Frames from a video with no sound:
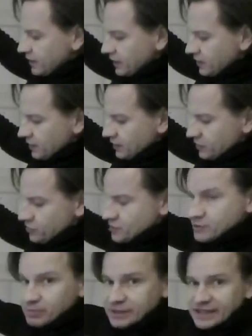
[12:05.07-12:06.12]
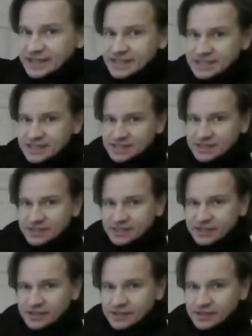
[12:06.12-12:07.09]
then I just place it